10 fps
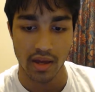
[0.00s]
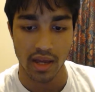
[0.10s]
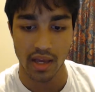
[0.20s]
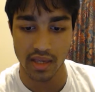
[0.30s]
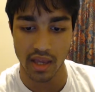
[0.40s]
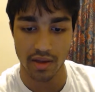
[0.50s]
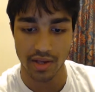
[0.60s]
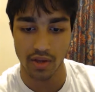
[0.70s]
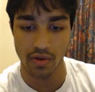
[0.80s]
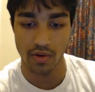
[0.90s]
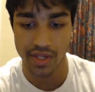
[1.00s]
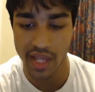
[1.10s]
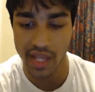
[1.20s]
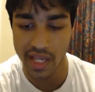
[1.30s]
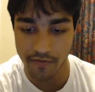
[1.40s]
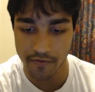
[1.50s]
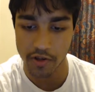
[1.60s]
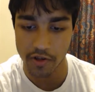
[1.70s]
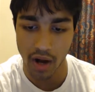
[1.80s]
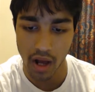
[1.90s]
It's so that's the
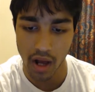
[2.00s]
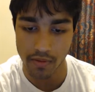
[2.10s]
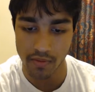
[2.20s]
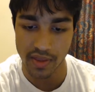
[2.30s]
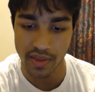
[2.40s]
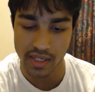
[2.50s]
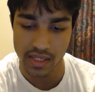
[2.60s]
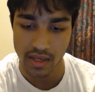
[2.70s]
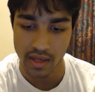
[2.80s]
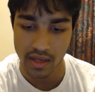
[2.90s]
first problem with this.